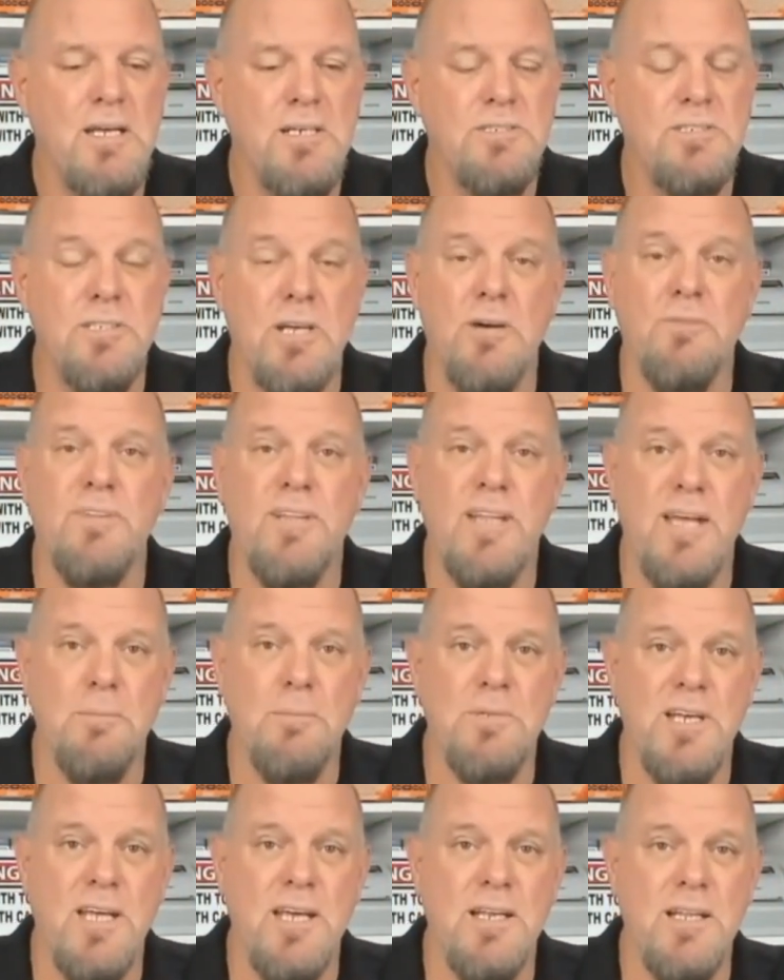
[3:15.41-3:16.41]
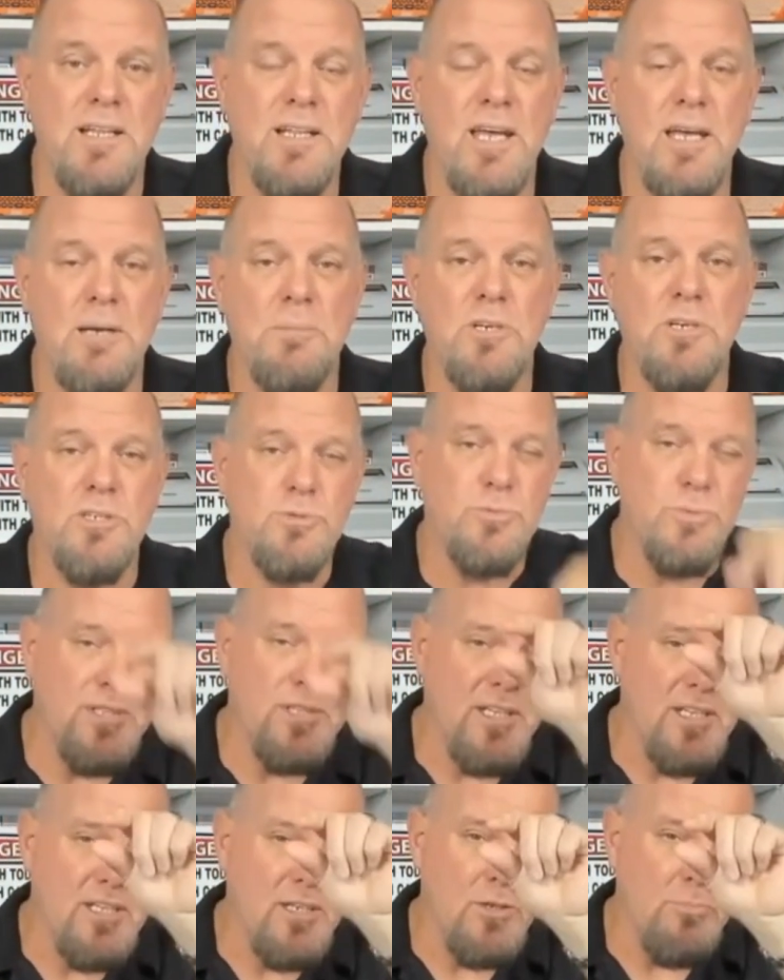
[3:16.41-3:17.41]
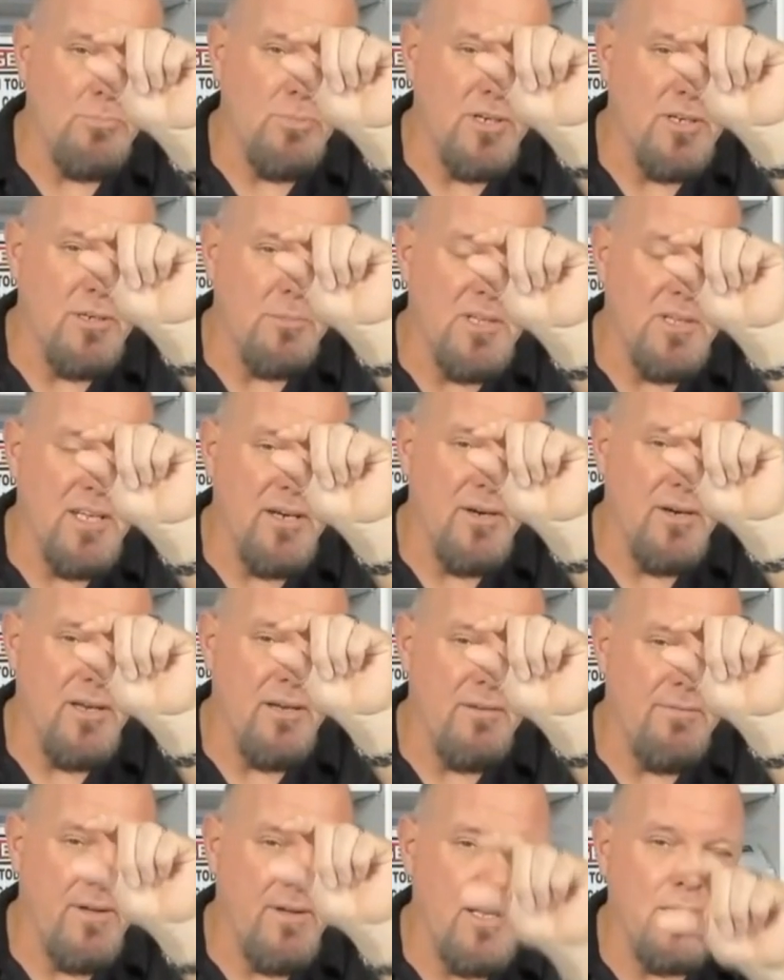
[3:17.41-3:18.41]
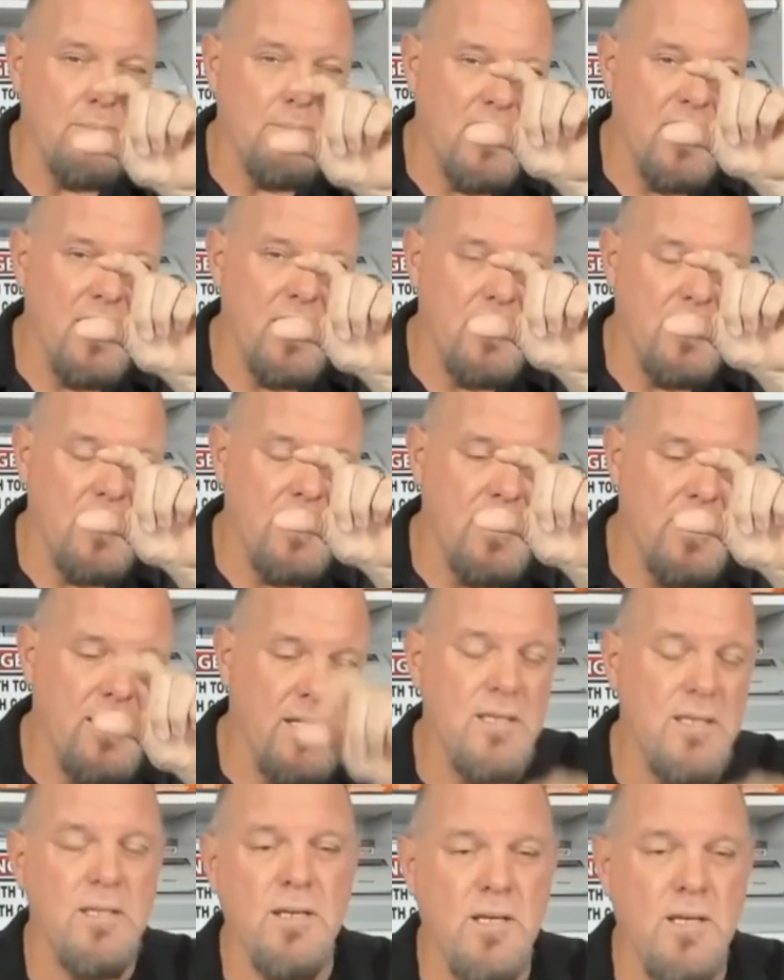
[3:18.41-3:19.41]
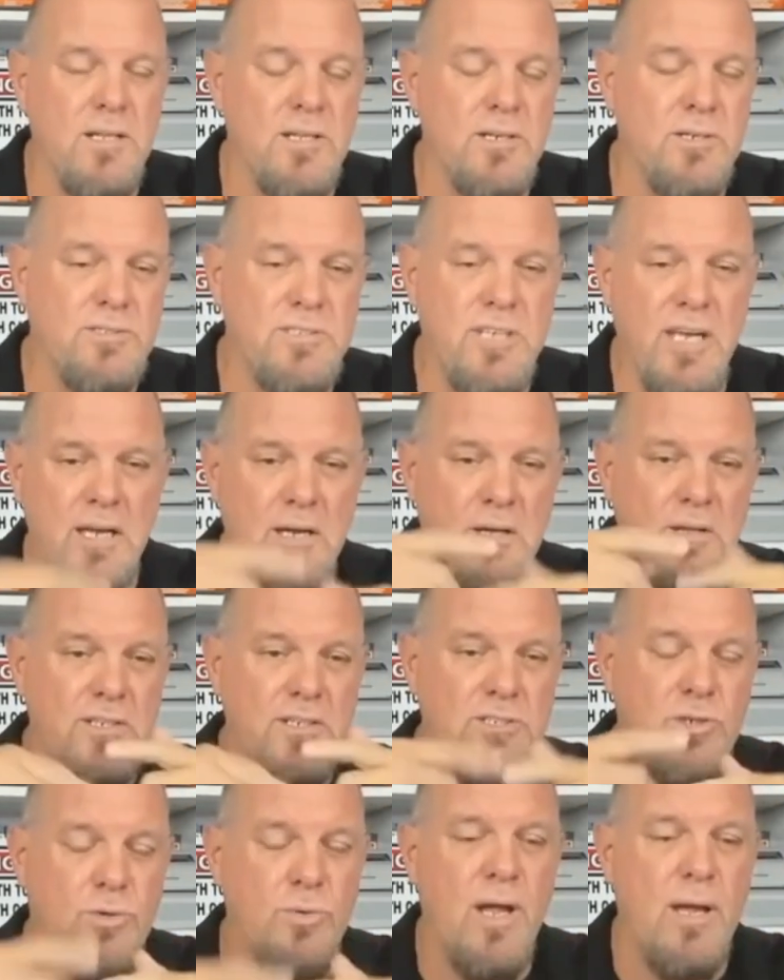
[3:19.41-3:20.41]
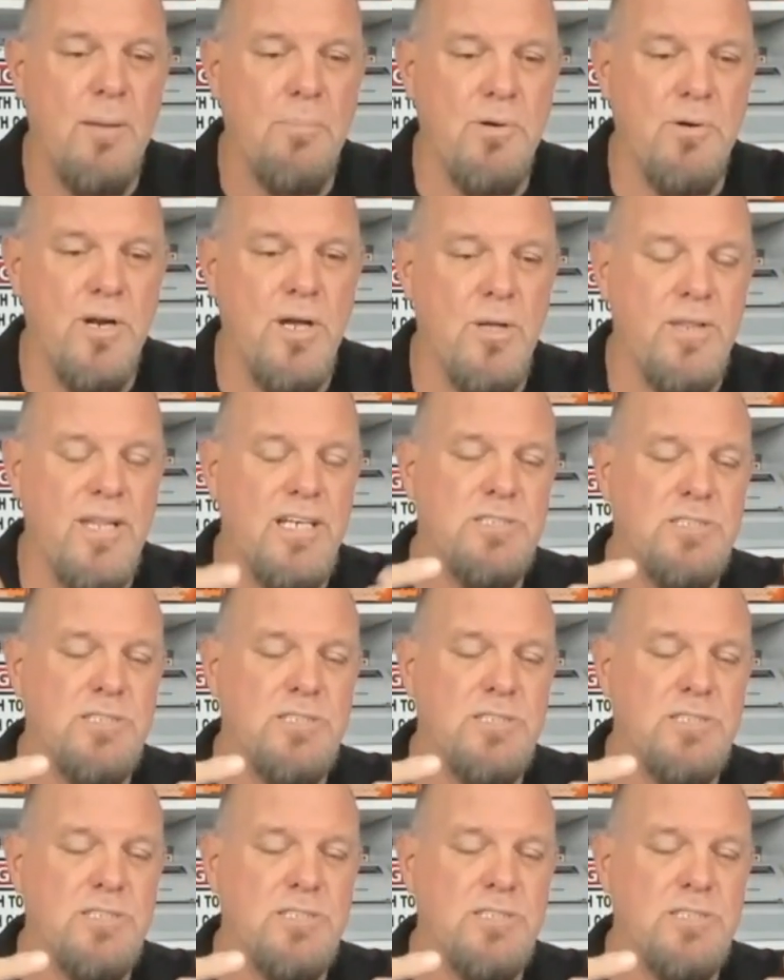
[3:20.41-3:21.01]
self-laminating labels with a little printable area followed by the clear tail that you wrap around.